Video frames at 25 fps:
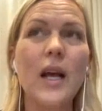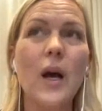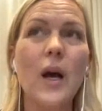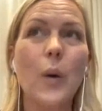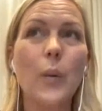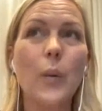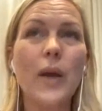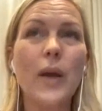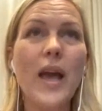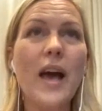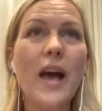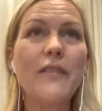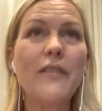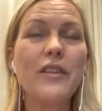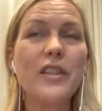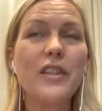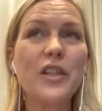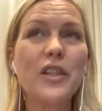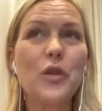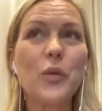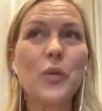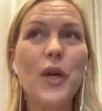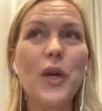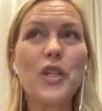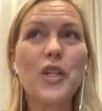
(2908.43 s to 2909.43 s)
We have a
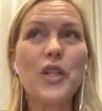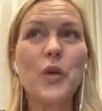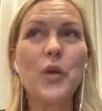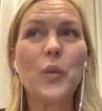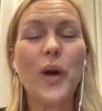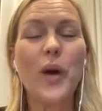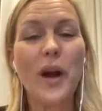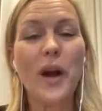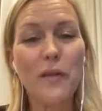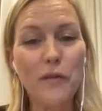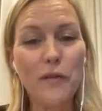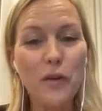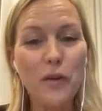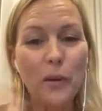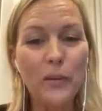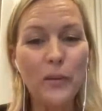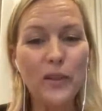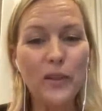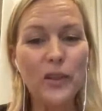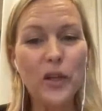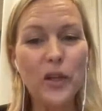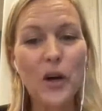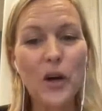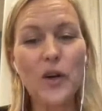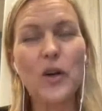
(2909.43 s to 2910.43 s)
situation where I'm from in
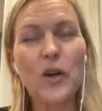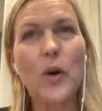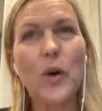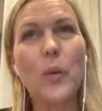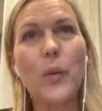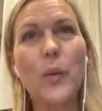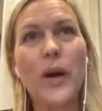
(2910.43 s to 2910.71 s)
Stockholm,